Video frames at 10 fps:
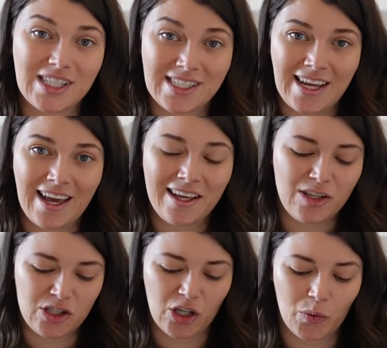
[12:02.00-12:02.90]
Didier,
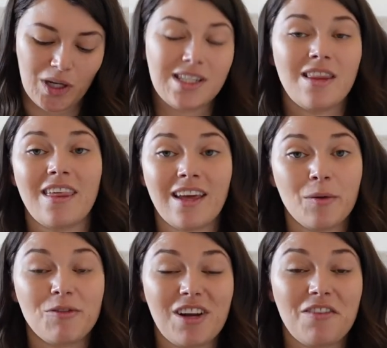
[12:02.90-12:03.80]
so I didn't think I
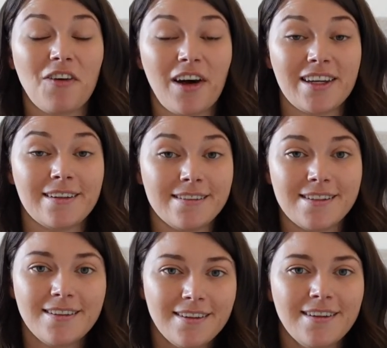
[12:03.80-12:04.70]
would really find
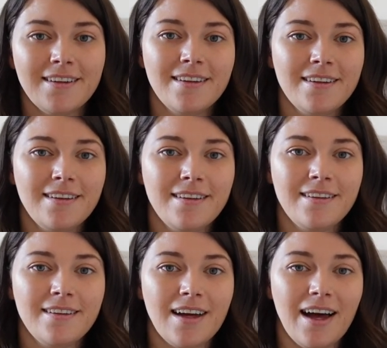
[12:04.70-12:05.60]

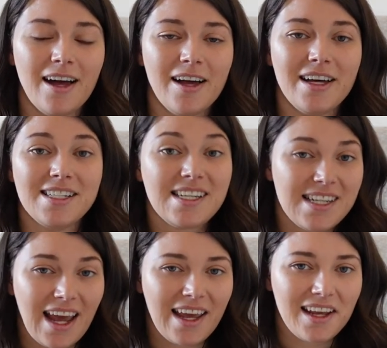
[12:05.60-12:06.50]
uh, a
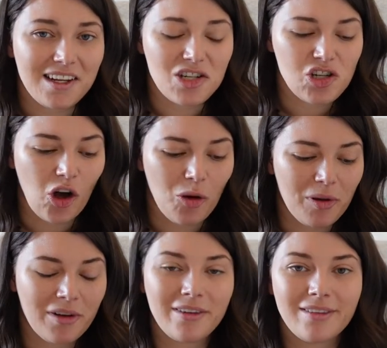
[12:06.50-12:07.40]
Didier in a shop
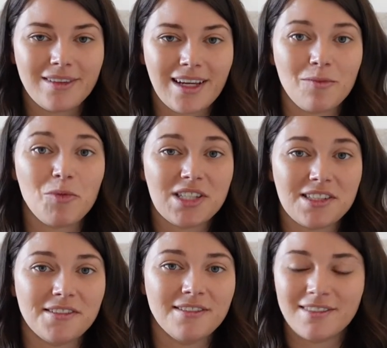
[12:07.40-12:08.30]
in
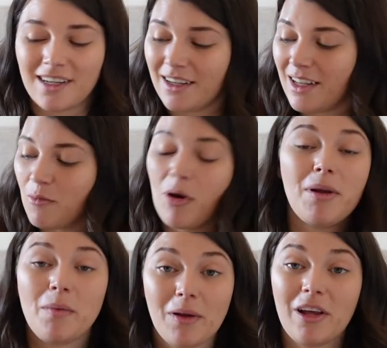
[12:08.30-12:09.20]
Britain.
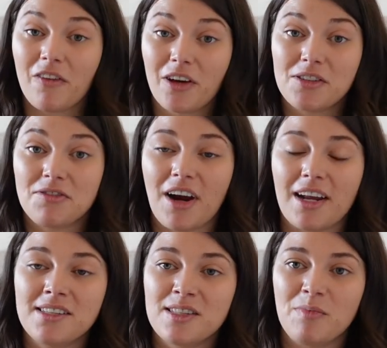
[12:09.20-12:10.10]
Probably will if I go to
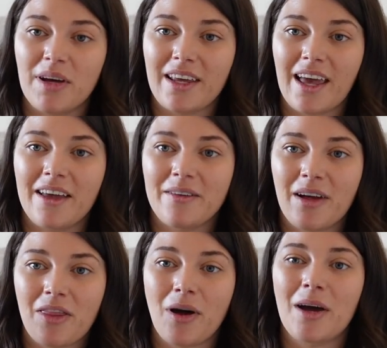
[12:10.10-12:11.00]
France, but yeah,
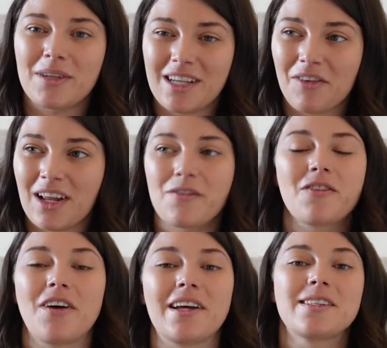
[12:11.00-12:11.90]
I thought I would definitely have to
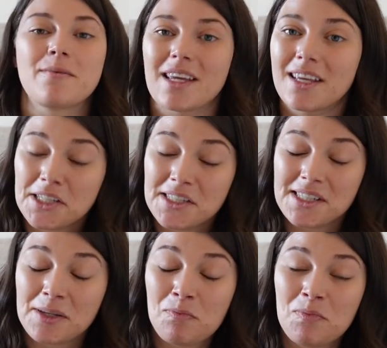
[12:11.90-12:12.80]
find something
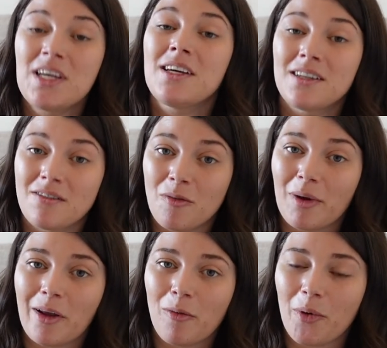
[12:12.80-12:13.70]
custom for my
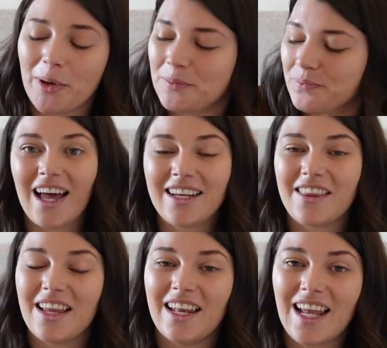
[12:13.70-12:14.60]
little boy. And
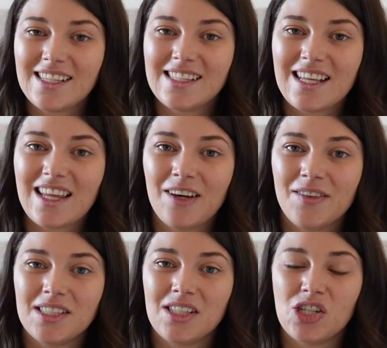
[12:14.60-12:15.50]
the last thing that I
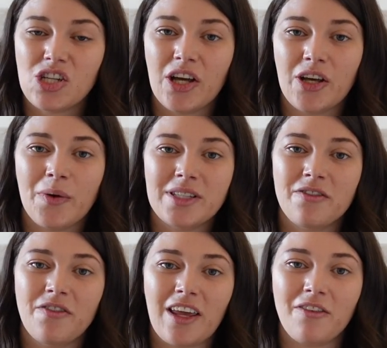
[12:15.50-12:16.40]
wanted to show as a
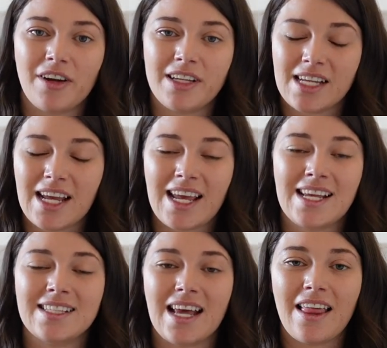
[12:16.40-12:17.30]
favourite
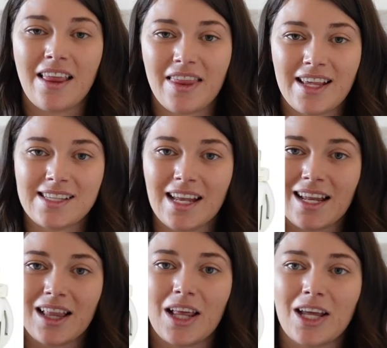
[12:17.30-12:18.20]
is this
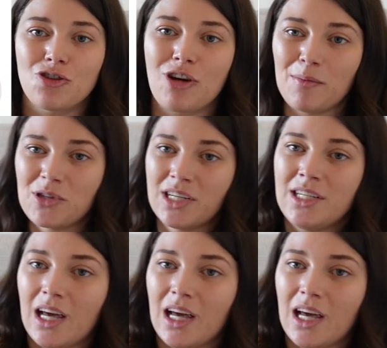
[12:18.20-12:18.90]
little contraption.